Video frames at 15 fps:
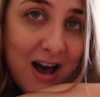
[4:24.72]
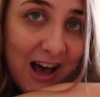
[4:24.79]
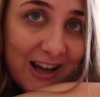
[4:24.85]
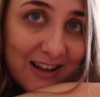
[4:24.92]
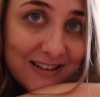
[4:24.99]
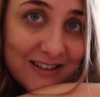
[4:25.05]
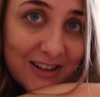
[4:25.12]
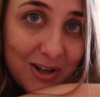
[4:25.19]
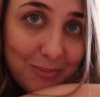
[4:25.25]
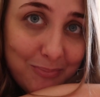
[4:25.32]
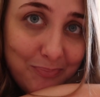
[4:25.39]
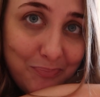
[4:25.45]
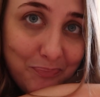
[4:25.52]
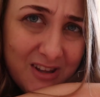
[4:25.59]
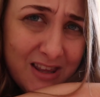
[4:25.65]

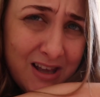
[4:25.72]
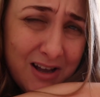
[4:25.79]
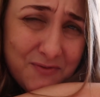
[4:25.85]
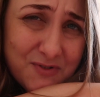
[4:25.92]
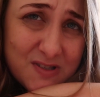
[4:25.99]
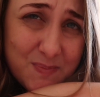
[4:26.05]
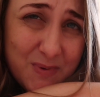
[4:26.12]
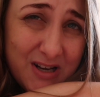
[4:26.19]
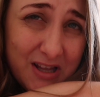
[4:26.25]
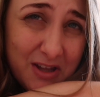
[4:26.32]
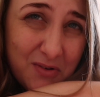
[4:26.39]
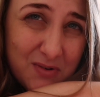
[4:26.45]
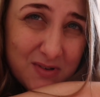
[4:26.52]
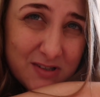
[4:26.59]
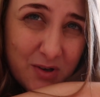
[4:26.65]
And yeah, I've just been
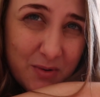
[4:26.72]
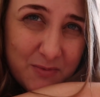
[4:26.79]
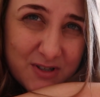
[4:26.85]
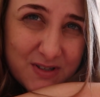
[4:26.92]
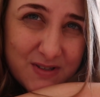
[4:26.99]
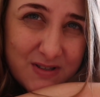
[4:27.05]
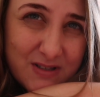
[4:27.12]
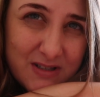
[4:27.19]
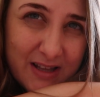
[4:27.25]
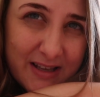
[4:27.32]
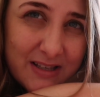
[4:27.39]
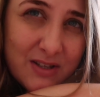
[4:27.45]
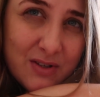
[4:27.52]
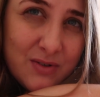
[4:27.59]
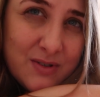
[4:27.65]
ill, so I'm just
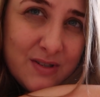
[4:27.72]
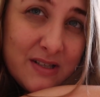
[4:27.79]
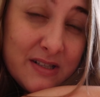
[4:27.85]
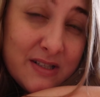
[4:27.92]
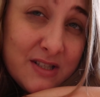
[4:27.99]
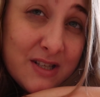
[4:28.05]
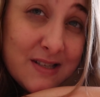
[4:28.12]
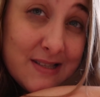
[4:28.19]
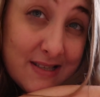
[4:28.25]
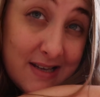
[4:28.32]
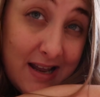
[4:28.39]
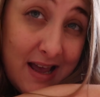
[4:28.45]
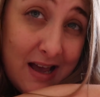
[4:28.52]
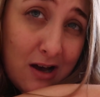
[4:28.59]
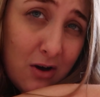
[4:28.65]
like just
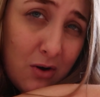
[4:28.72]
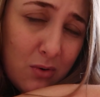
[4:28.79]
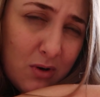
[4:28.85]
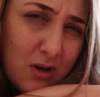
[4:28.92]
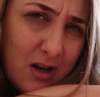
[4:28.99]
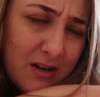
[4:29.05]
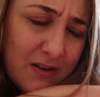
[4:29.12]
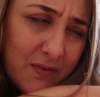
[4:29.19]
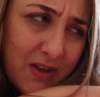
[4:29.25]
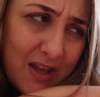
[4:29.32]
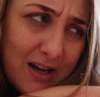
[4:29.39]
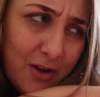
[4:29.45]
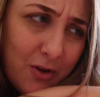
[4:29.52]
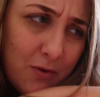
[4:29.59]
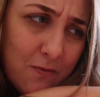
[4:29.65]
now kind of
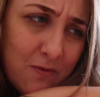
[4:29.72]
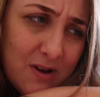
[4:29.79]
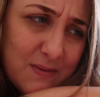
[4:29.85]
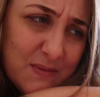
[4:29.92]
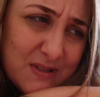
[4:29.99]
getting over it.